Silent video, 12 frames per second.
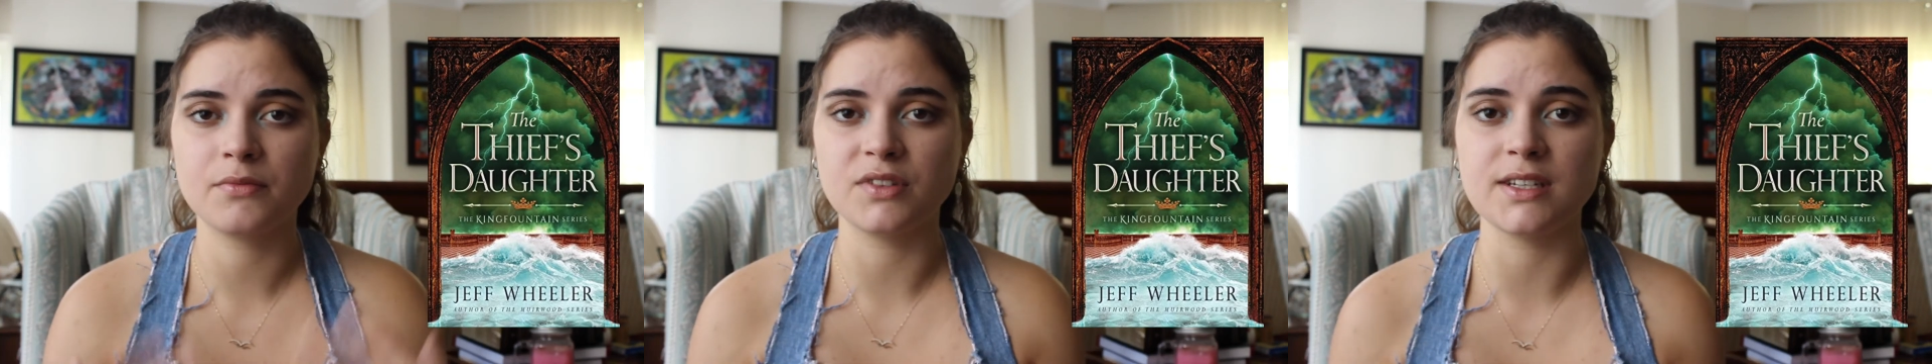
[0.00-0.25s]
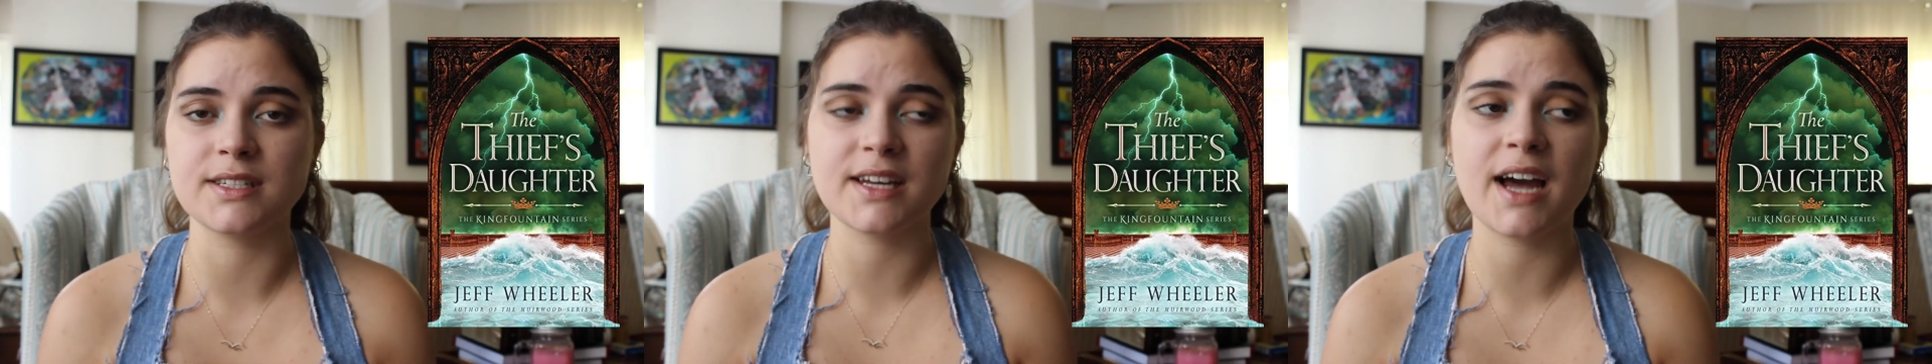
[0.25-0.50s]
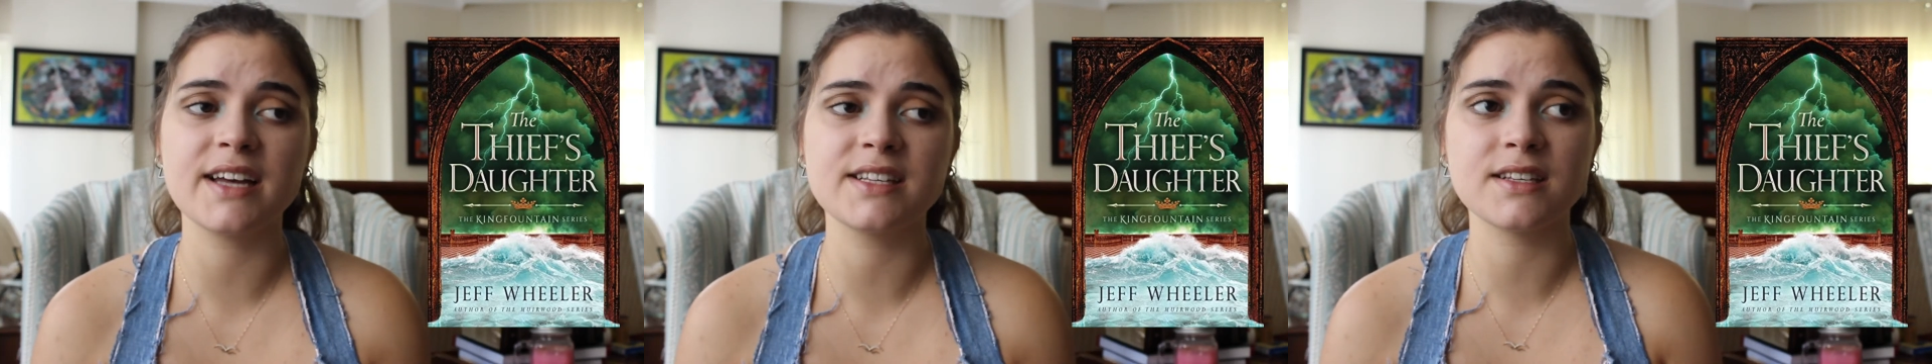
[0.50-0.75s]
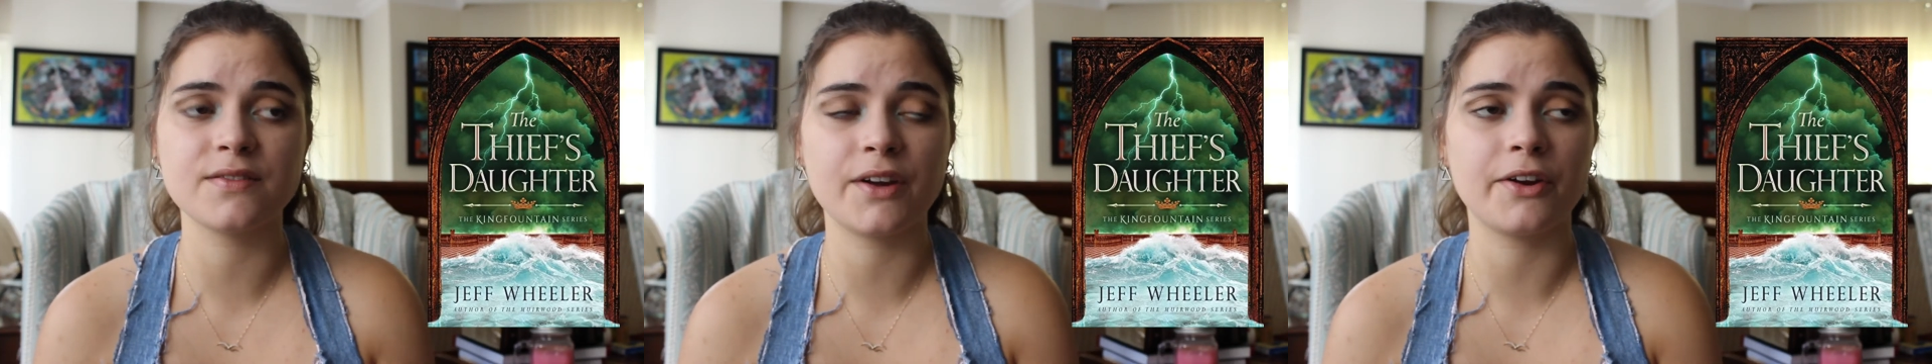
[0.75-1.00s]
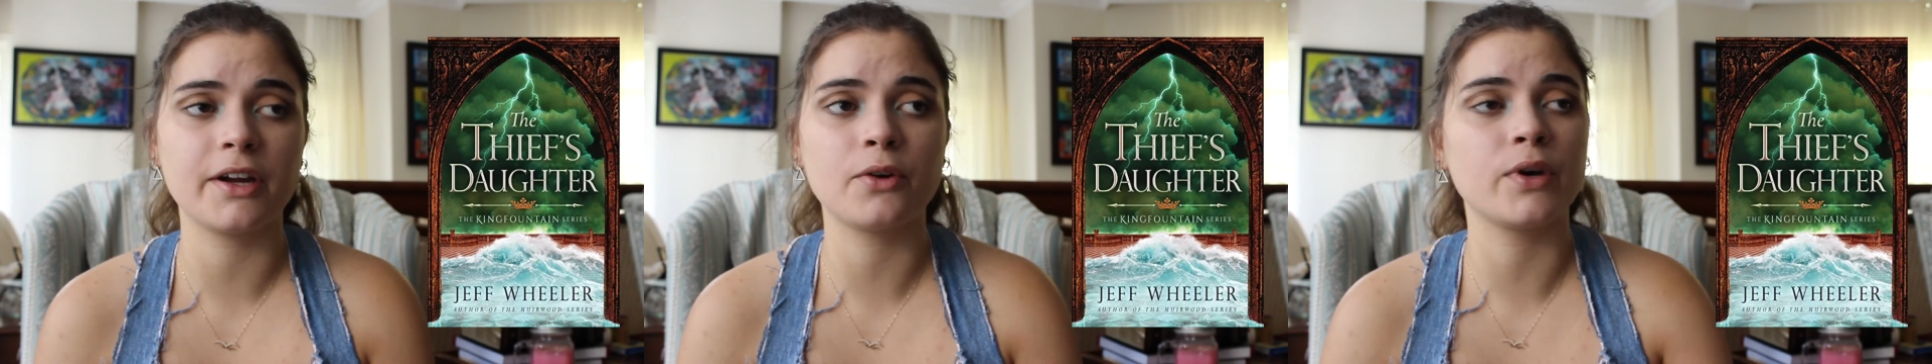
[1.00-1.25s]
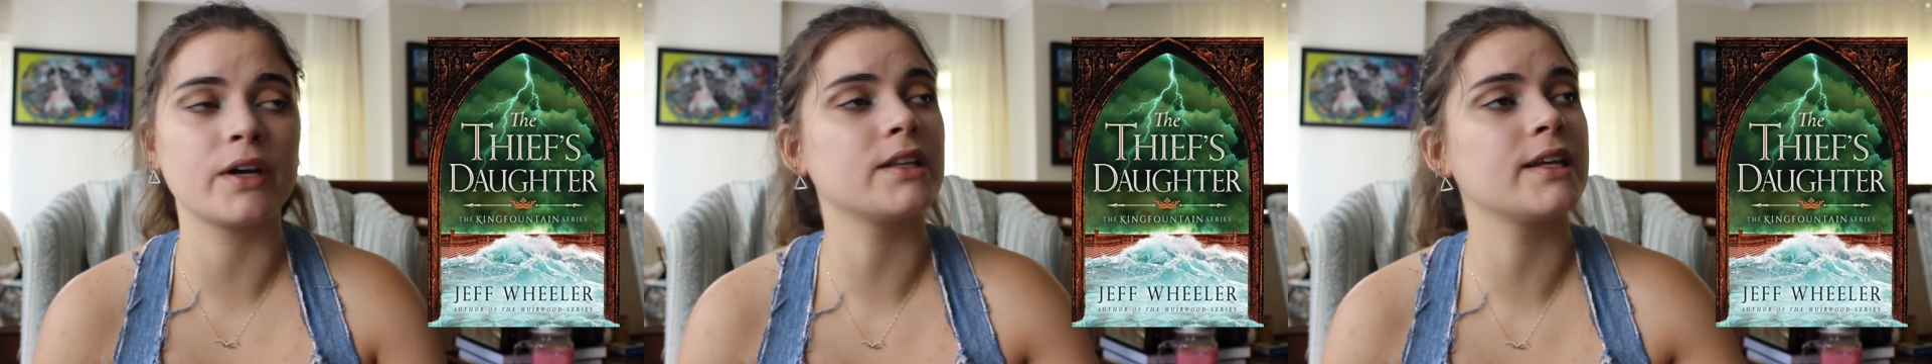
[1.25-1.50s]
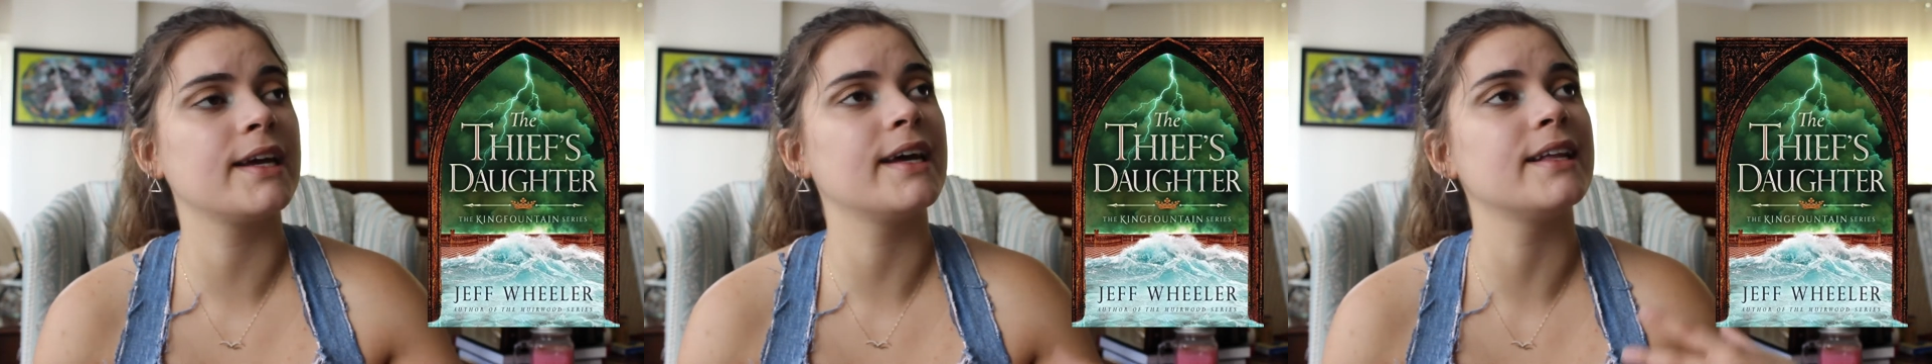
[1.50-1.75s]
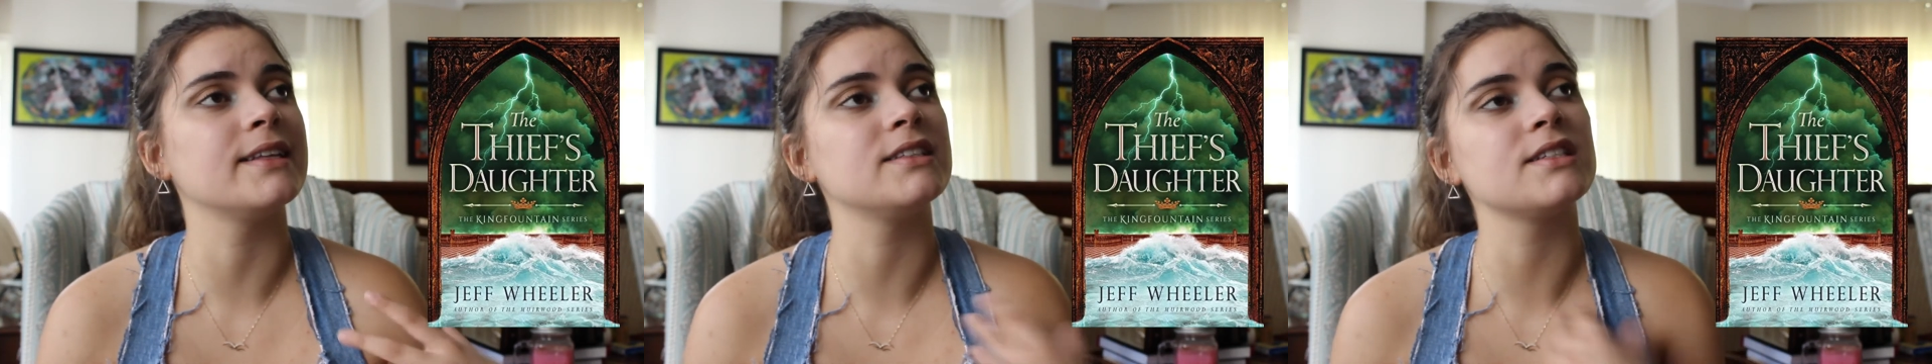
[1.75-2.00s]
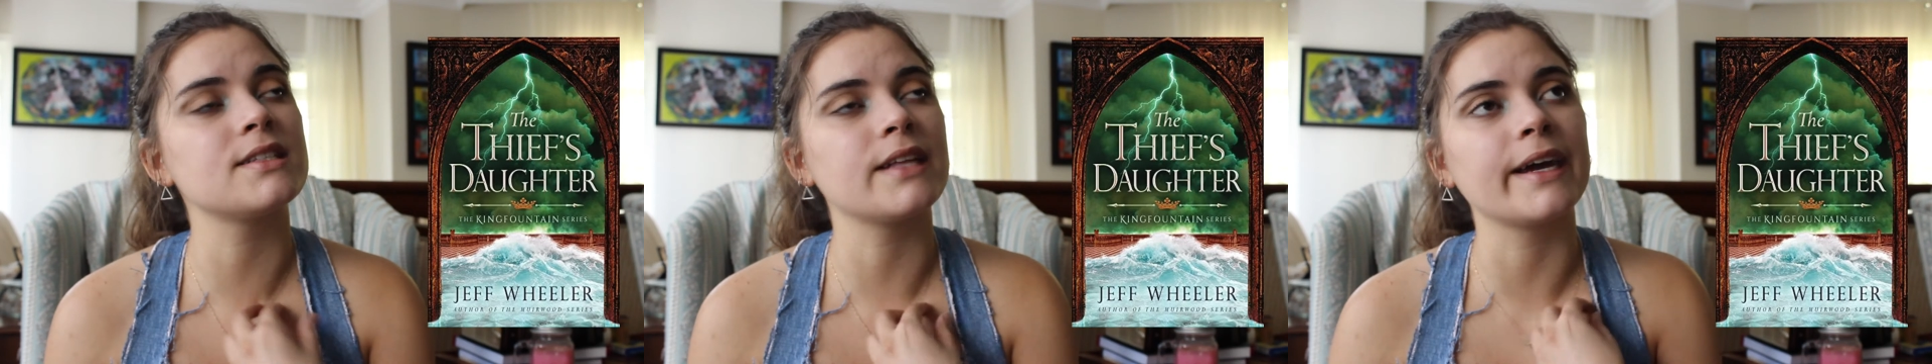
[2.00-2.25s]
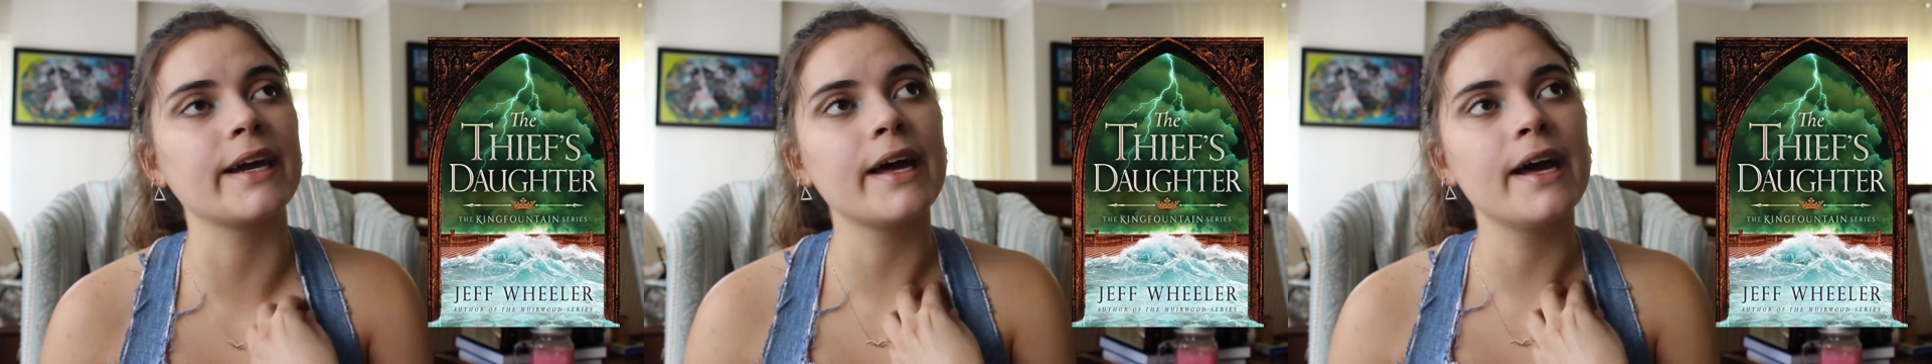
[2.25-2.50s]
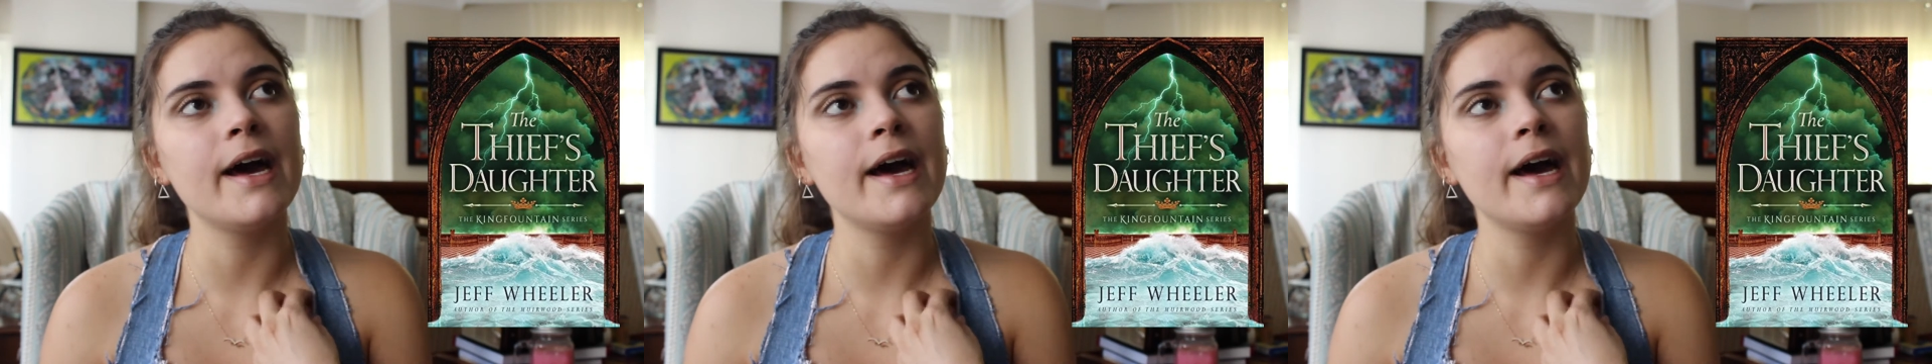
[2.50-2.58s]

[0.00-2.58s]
disguises very quickly, and just like